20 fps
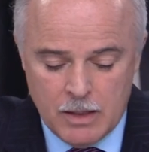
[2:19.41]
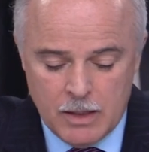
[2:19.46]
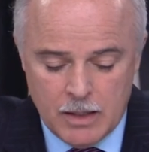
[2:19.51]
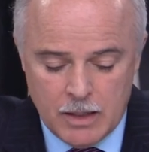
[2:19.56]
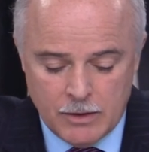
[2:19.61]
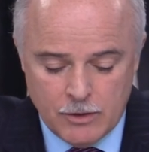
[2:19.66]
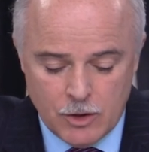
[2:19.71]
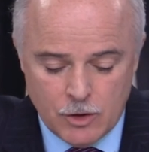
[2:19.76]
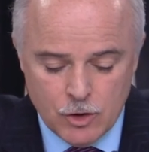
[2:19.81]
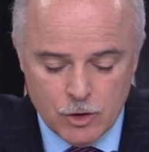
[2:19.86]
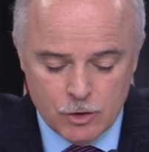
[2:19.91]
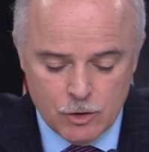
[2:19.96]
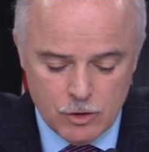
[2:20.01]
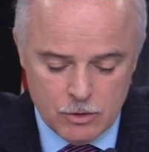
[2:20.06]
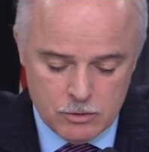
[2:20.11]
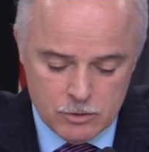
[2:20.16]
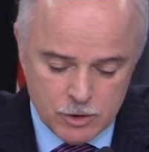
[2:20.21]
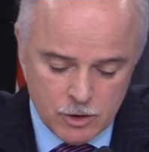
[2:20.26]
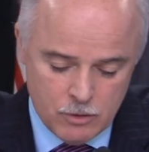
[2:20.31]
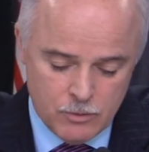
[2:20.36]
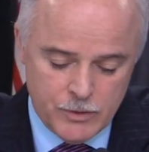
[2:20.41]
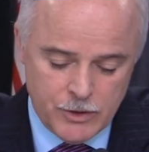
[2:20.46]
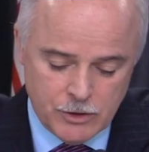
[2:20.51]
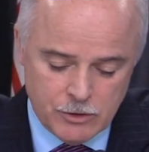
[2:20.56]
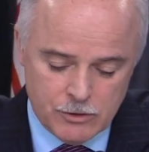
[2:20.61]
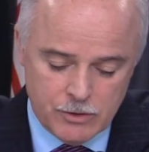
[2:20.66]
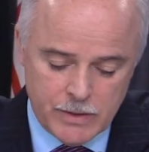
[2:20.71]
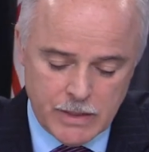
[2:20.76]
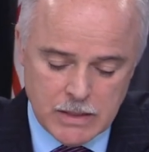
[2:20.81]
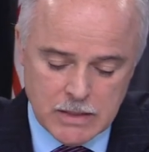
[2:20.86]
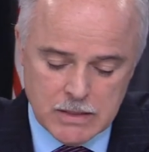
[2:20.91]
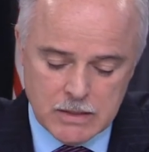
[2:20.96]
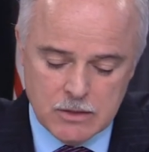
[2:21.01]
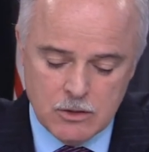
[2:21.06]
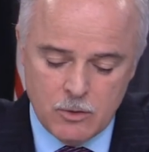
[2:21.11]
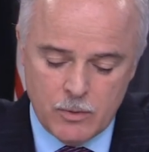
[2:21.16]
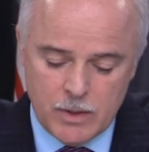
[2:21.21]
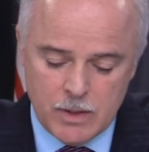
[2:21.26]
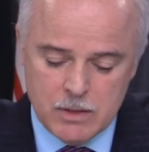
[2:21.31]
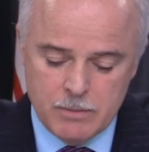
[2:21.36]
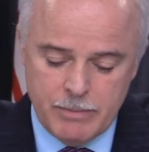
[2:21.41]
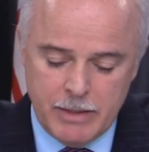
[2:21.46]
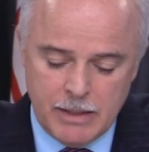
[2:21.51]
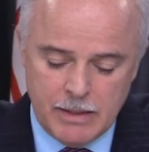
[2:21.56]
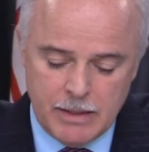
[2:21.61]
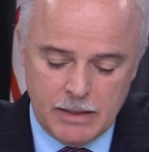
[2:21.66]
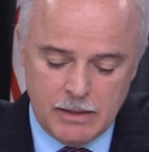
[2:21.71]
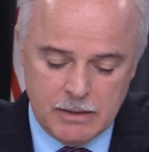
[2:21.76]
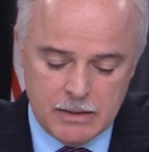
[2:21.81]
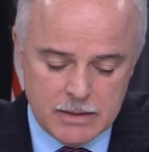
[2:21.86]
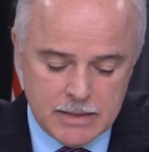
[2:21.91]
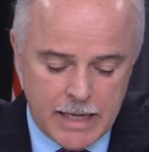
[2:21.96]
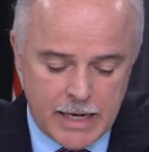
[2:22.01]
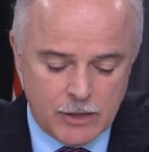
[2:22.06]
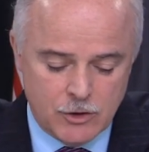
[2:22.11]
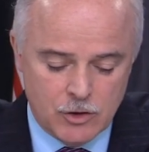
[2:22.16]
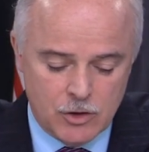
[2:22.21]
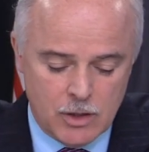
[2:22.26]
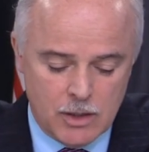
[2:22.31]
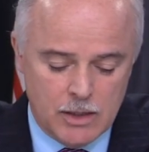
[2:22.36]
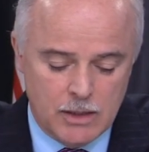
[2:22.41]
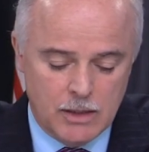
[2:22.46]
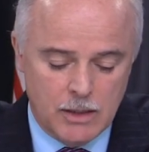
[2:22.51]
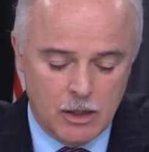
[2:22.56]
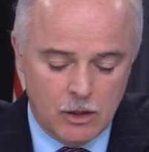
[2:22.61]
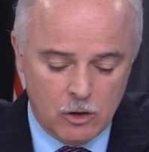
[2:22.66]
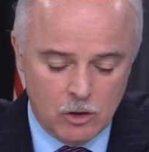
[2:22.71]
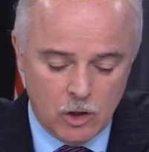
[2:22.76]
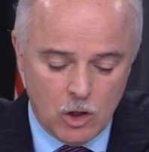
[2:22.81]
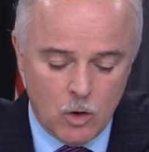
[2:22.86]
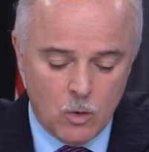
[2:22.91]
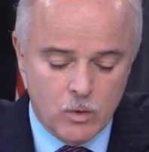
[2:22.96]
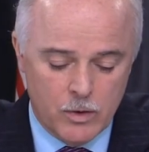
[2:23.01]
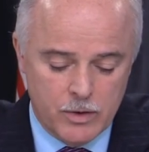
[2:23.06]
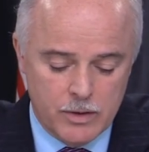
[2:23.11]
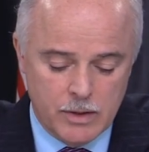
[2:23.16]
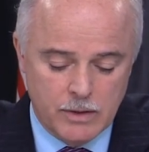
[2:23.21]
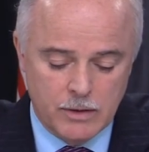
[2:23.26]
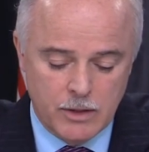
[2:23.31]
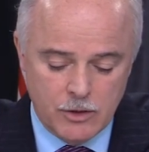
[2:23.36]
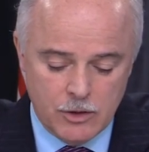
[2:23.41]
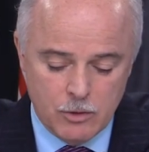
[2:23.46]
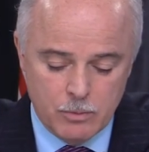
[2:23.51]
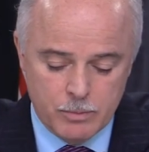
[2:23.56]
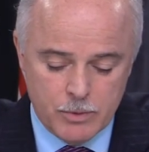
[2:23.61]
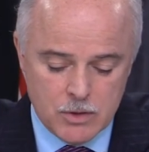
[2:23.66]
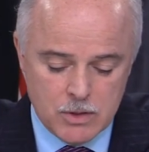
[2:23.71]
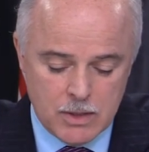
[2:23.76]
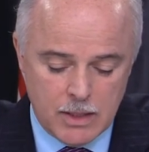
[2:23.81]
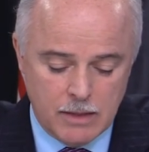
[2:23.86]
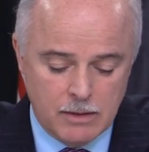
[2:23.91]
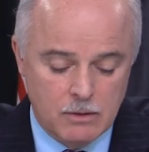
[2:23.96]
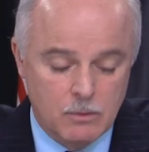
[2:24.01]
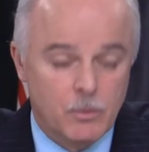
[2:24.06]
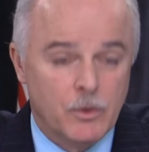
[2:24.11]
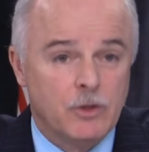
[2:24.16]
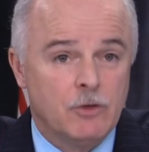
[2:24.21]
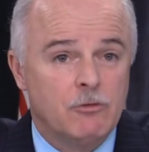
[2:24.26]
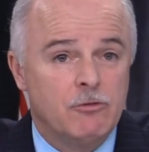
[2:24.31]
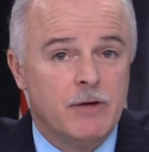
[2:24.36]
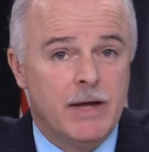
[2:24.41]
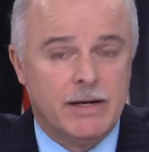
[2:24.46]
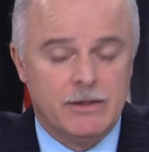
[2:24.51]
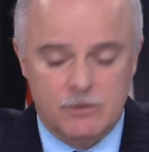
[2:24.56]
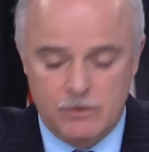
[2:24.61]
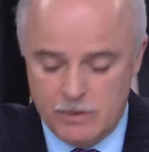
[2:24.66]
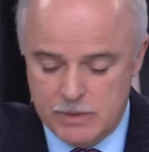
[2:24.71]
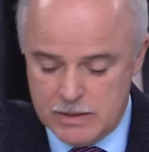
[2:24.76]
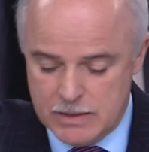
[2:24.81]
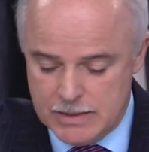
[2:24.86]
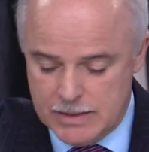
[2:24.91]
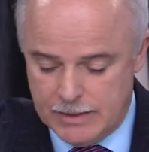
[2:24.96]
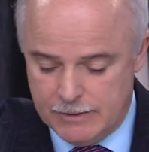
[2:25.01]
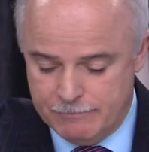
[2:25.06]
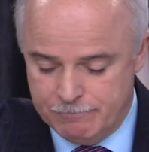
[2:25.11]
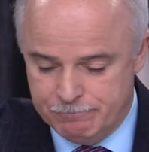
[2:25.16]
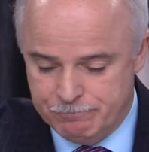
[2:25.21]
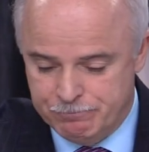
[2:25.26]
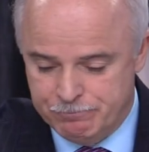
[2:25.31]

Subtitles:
The true increase to our spending is actually lower than the 2% when you factor this in.